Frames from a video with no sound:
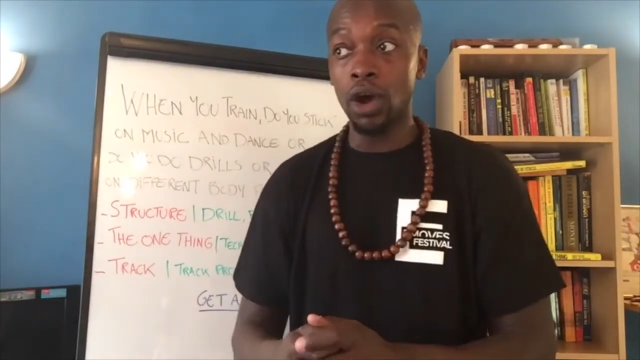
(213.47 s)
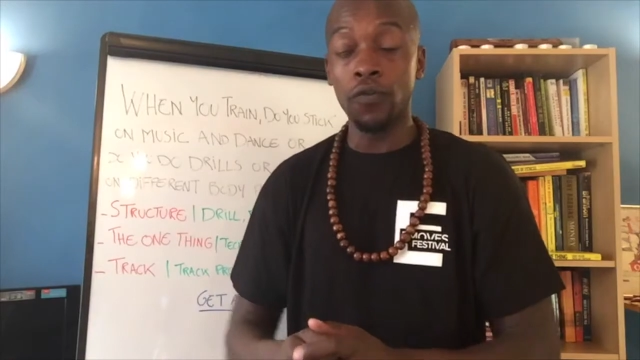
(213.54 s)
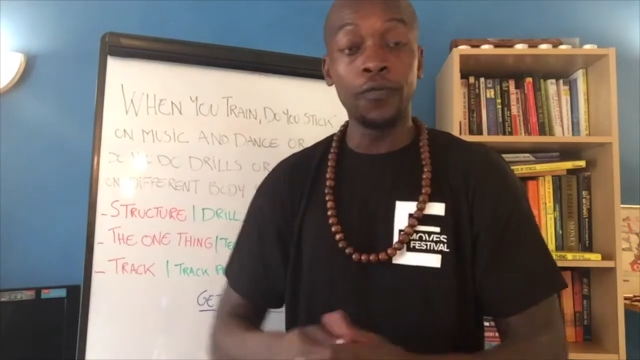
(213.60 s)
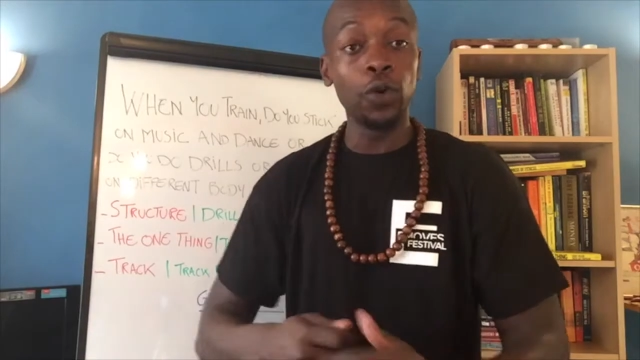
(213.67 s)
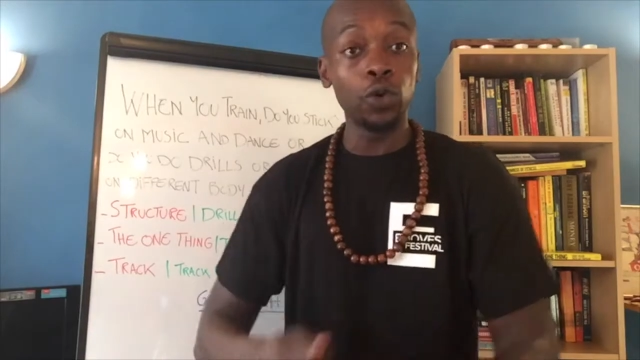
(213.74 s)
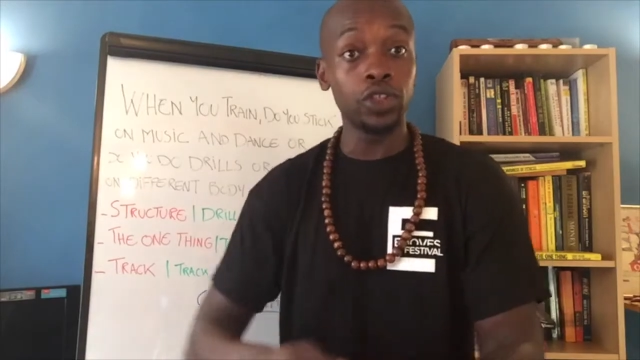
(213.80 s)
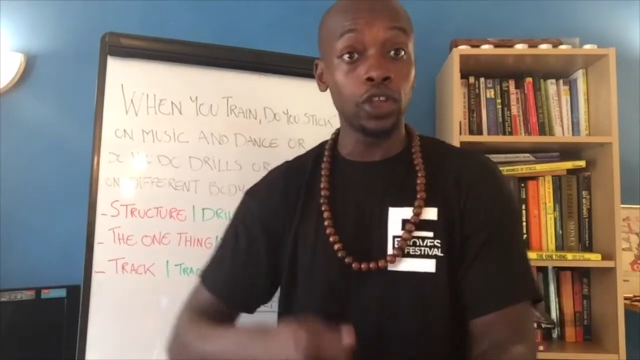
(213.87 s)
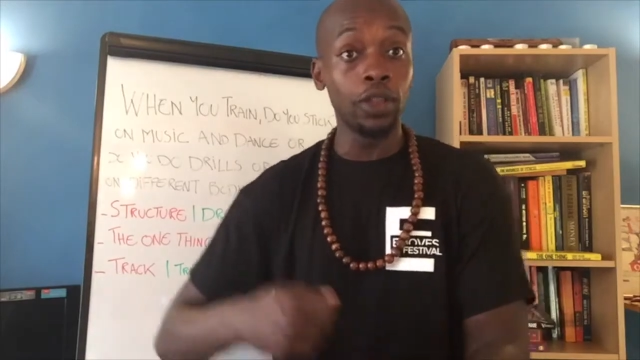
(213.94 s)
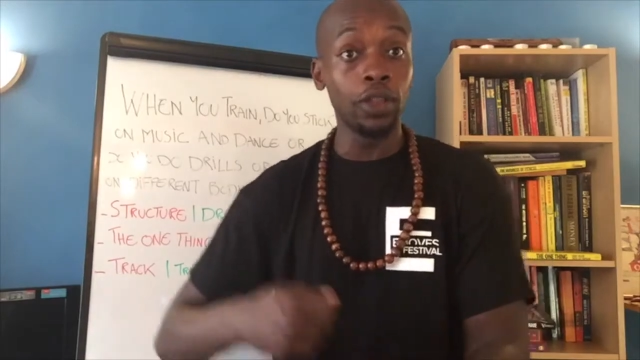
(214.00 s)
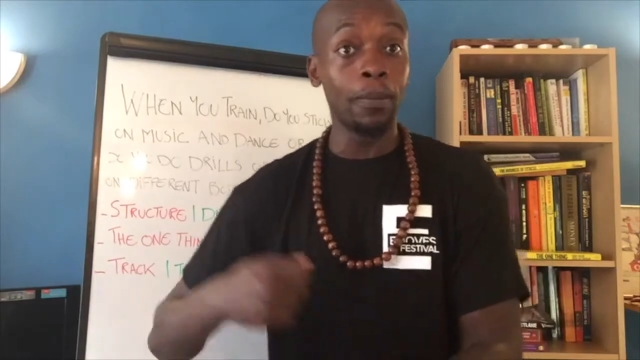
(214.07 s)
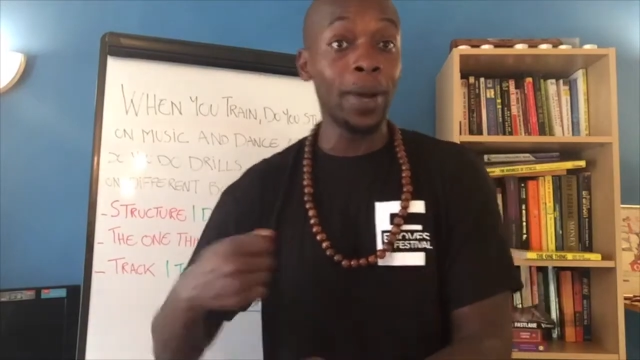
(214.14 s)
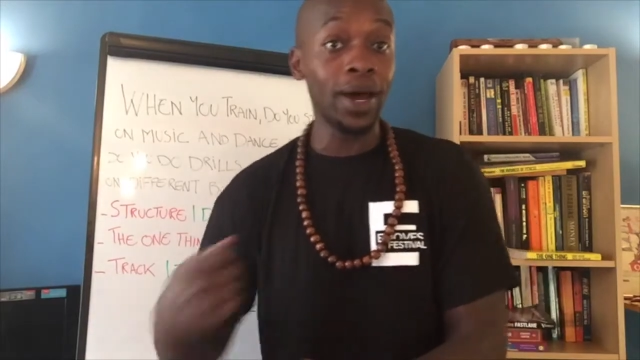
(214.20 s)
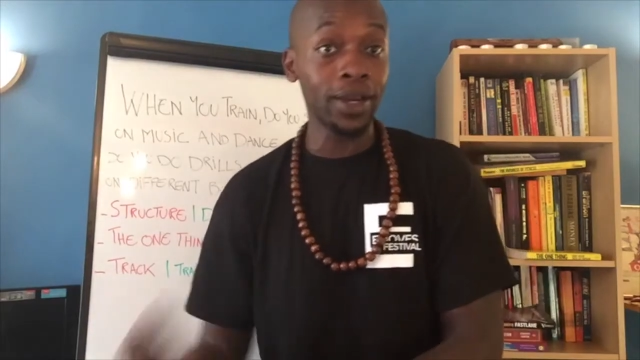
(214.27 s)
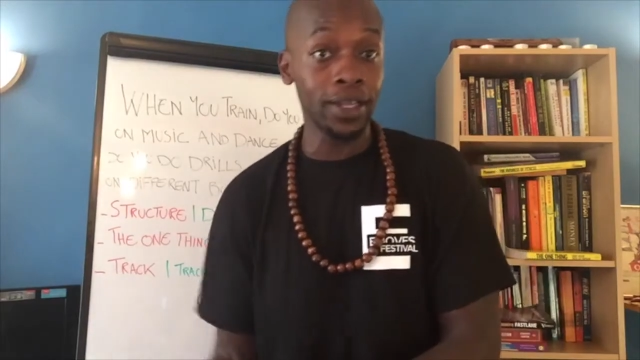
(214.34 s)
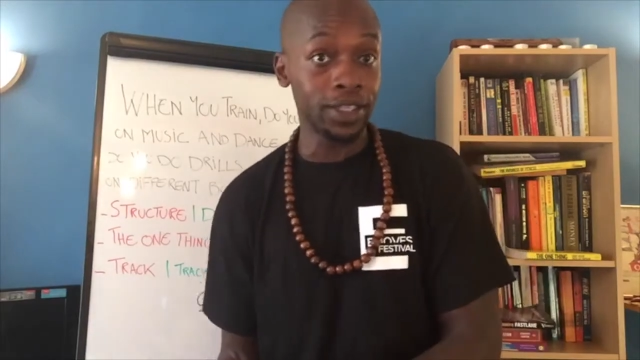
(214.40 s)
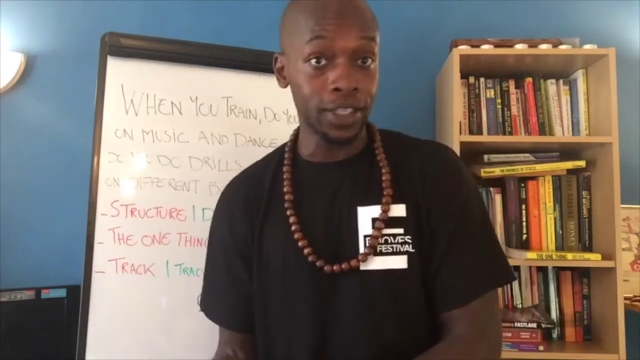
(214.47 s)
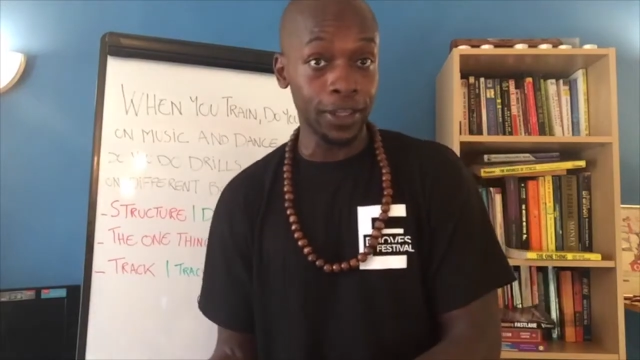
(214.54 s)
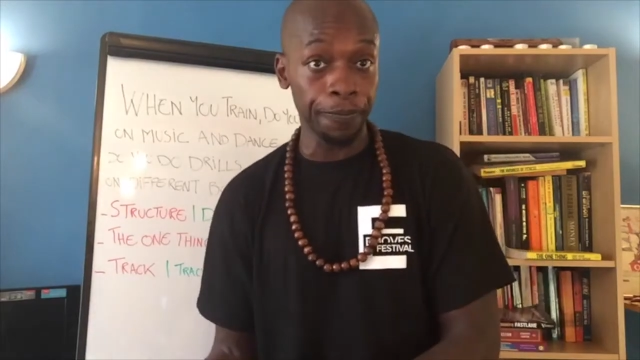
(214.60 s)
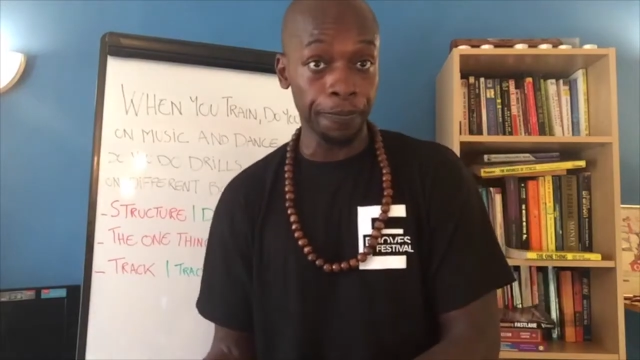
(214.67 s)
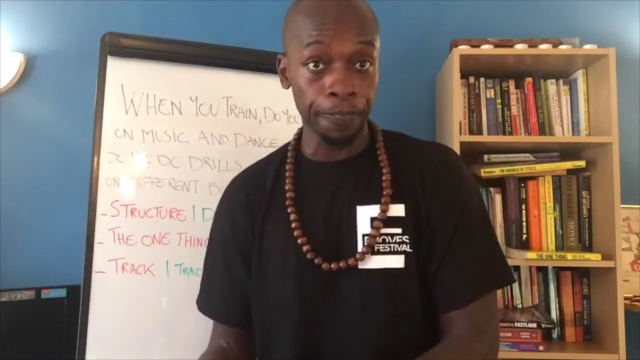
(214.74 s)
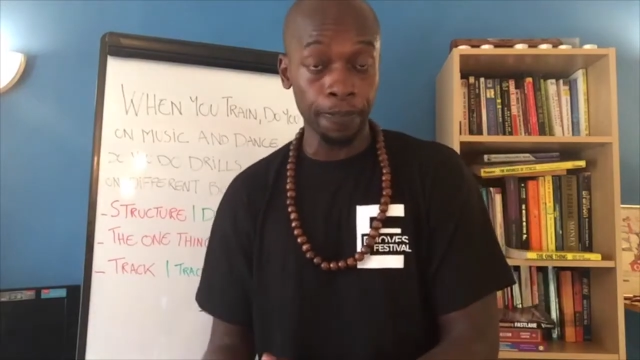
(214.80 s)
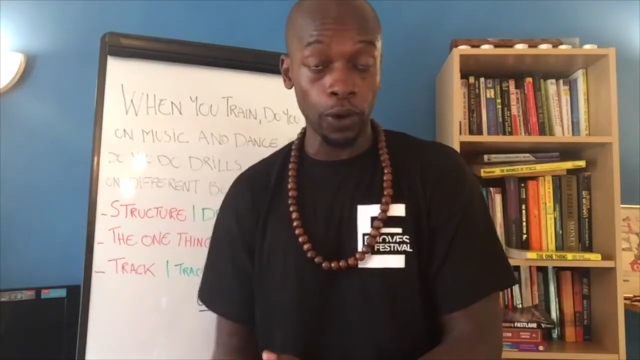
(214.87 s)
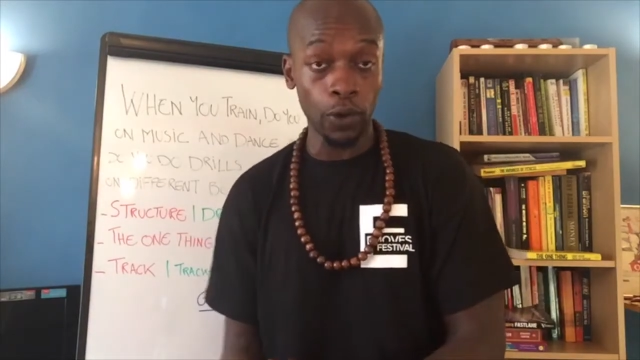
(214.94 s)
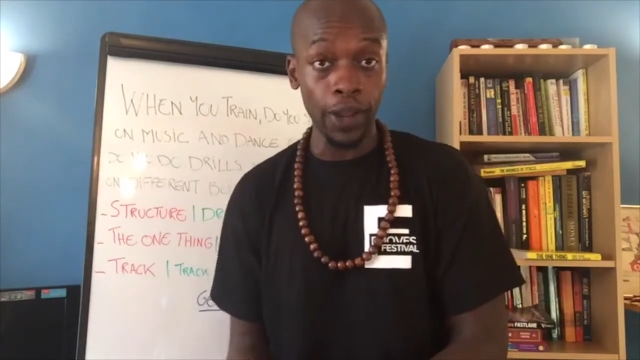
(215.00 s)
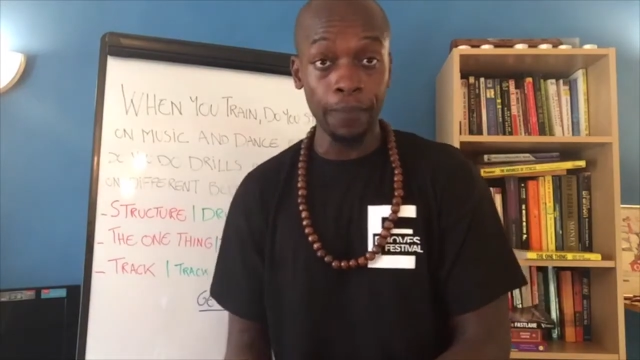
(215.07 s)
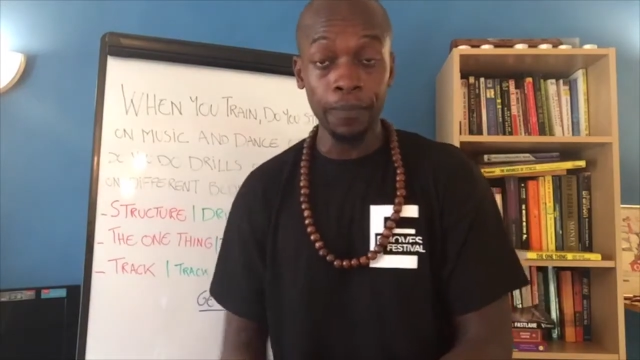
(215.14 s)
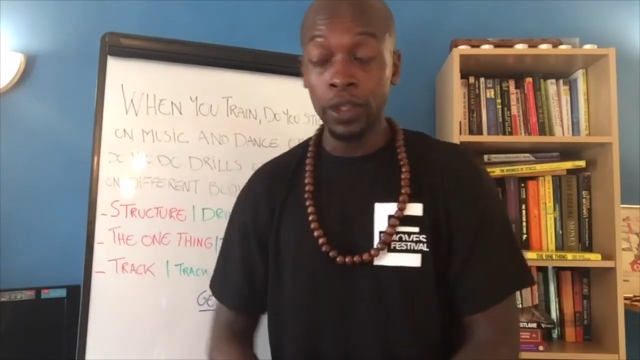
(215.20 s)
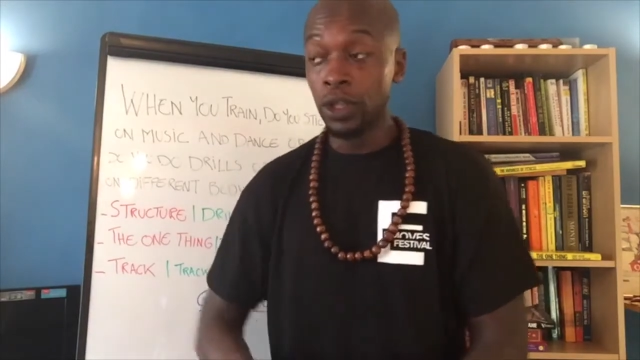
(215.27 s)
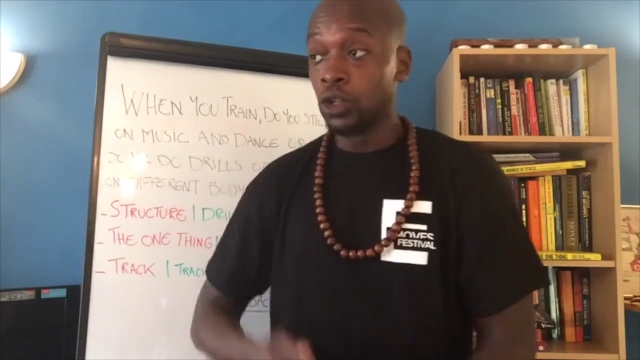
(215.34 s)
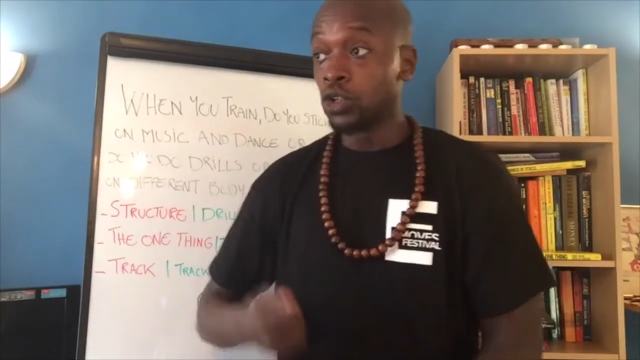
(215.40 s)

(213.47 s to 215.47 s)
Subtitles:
focus on marketing. All right.